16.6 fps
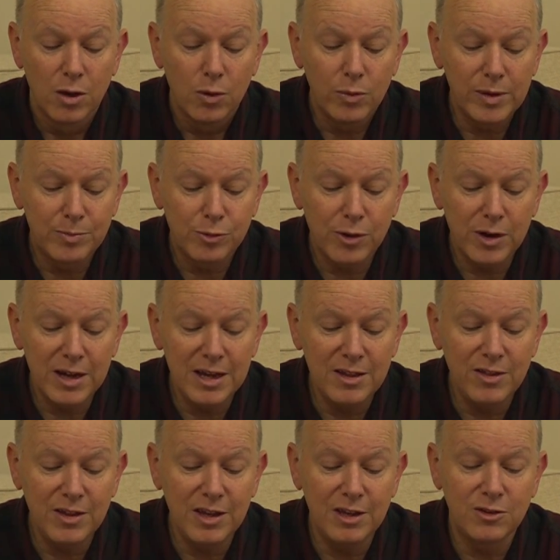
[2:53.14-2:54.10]
We pray
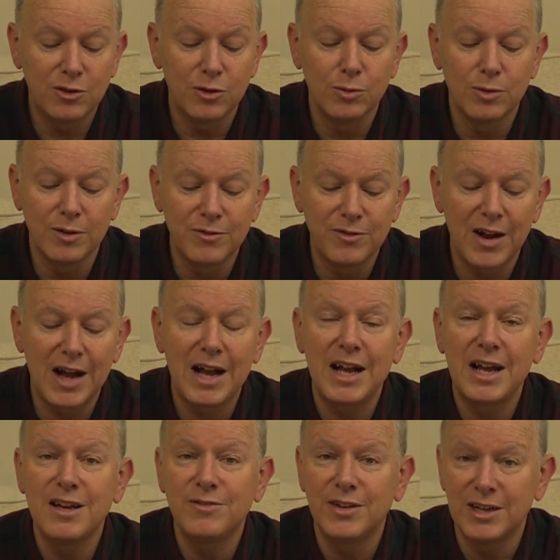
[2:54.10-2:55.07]
Thee to
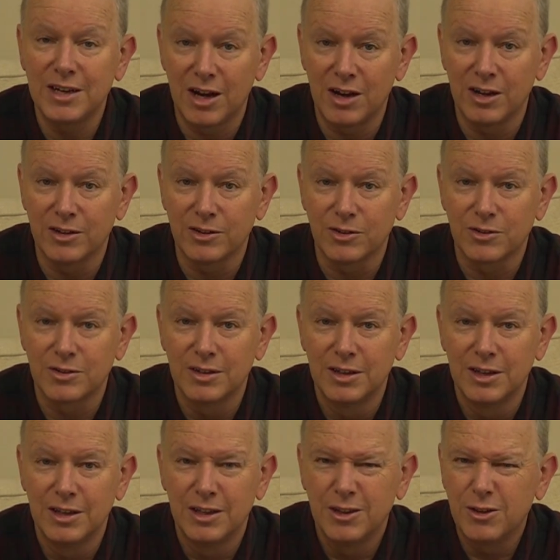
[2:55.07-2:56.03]
revive in us
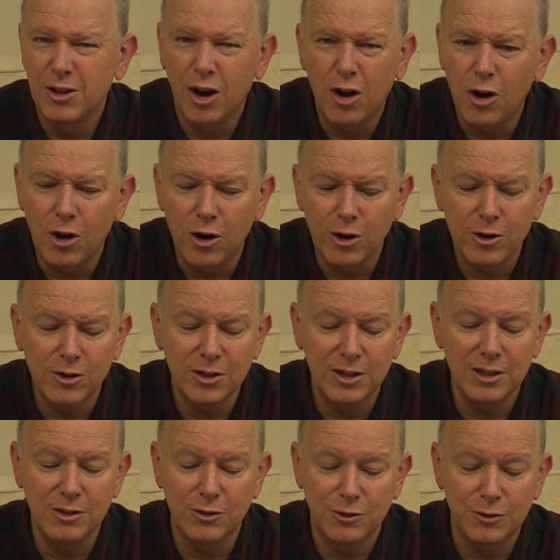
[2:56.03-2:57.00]
the
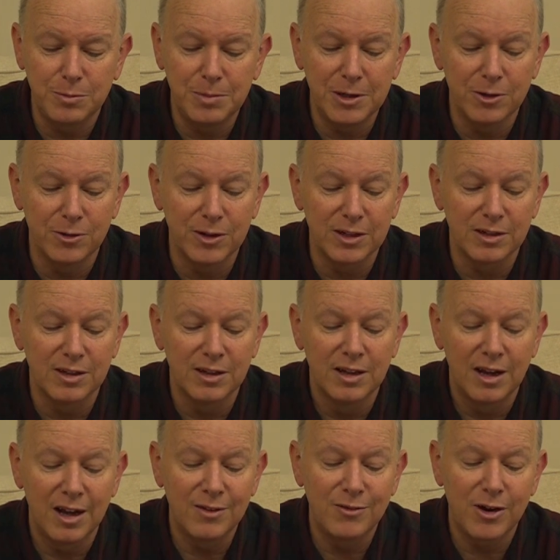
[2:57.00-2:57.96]
hardy spirit
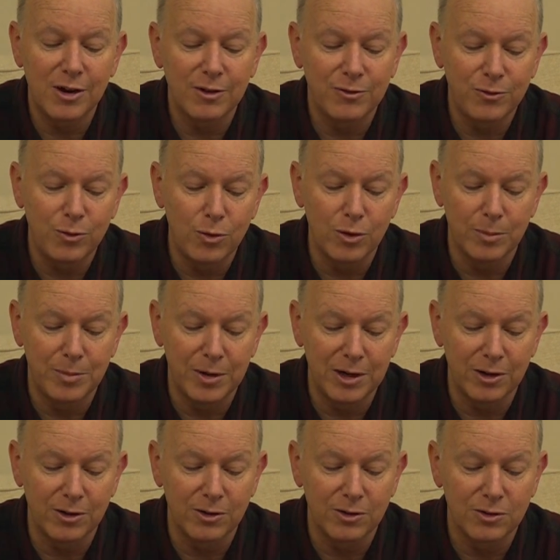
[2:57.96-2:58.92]
of our
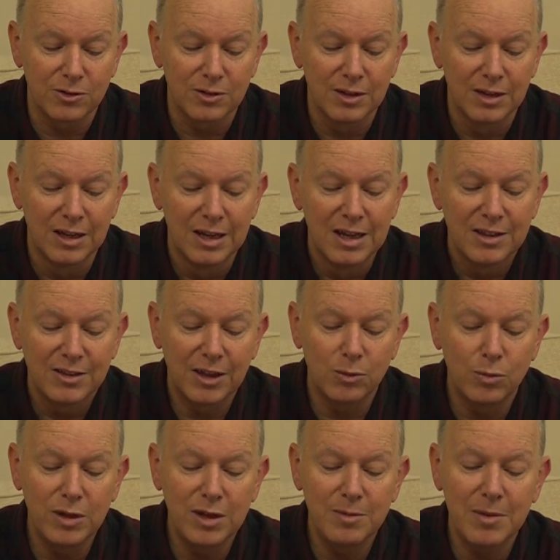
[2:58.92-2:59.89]
forebears,
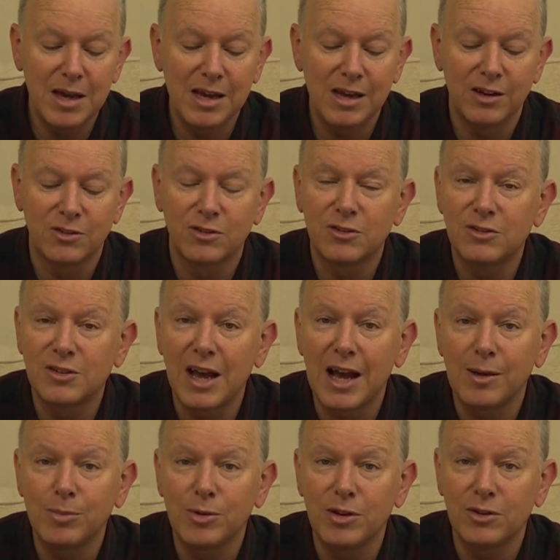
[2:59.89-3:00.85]
that we may
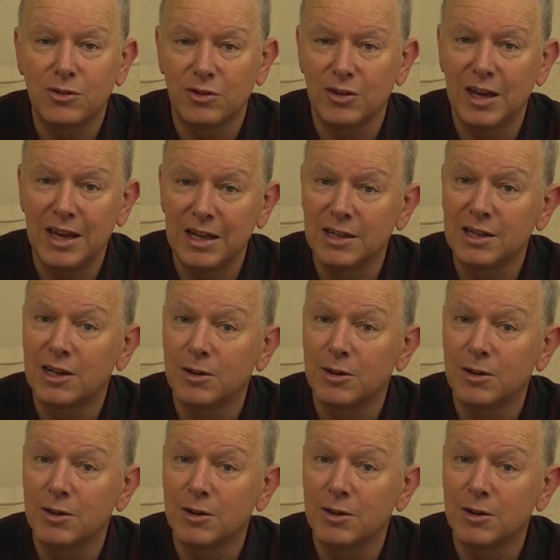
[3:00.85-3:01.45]
establish and